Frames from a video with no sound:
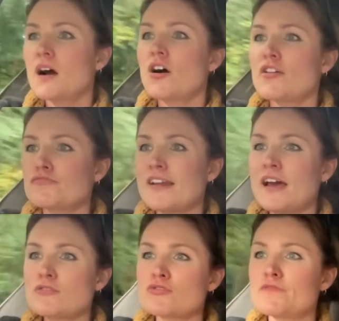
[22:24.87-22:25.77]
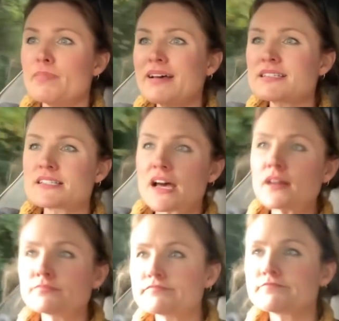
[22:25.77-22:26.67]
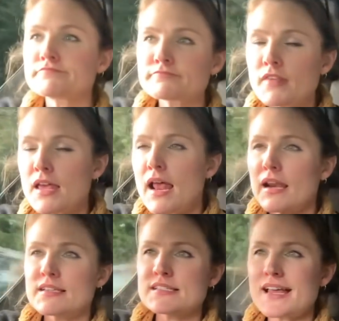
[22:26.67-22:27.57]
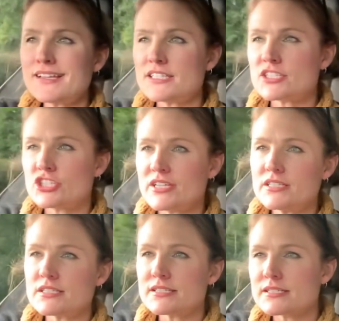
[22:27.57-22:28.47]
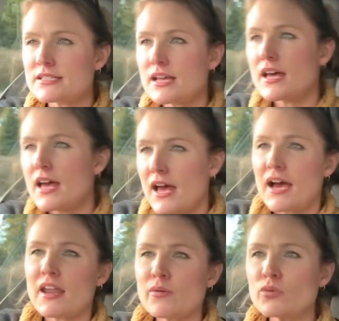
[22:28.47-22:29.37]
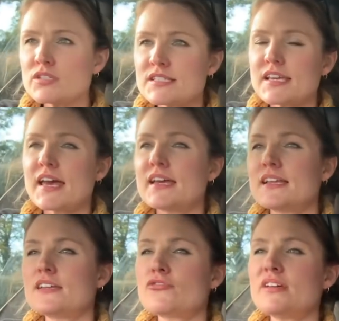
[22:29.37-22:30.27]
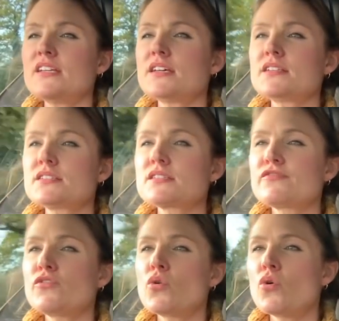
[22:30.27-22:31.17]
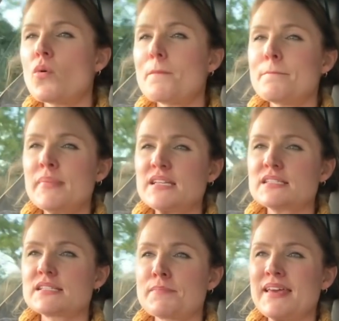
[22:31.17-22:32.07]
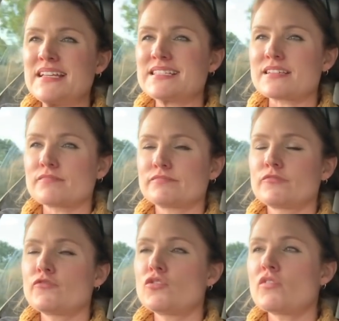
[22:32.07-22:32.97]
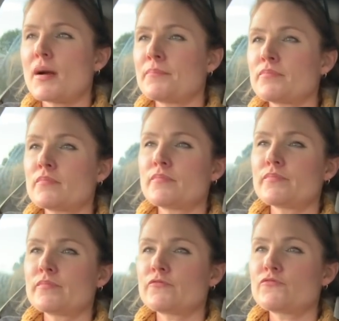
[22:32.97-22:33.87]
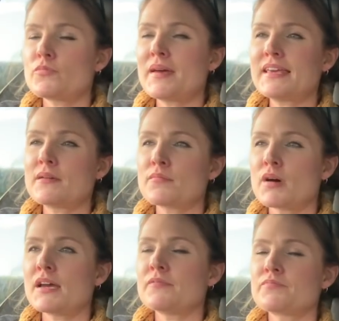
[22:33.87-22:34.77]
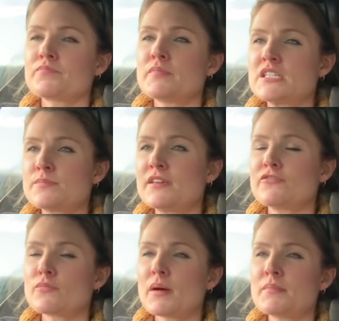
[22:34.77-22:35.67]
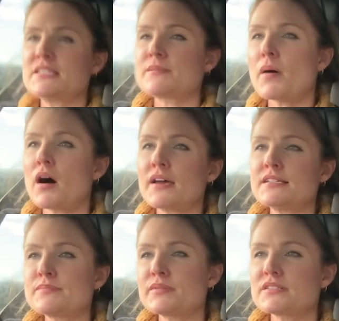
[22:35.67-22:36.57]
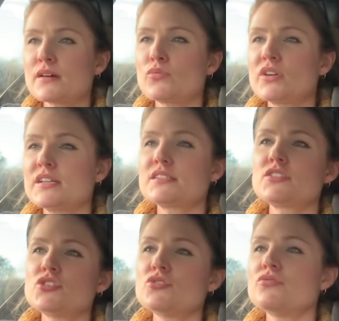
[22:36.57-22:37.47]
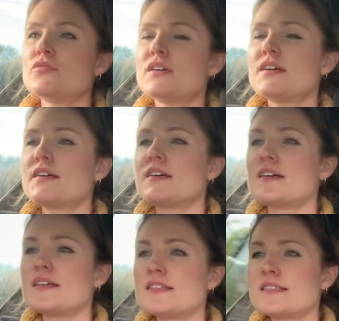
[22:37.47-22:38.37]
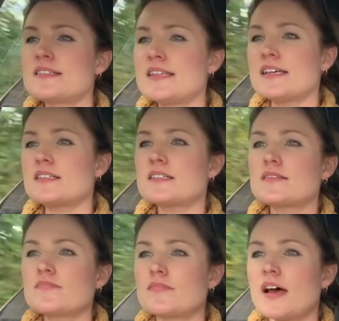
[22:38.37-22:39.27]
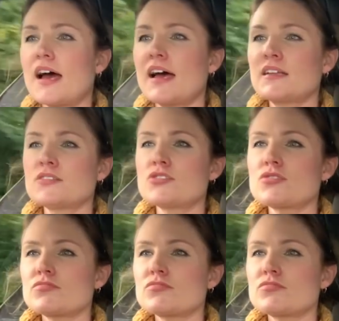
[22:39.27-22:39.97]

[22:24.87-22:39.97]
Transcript: I've run out of pasta, lasagna sheets, and I want to get ingredients for mincemeat for making my mincemeat for my mince pies, because I want it to sit and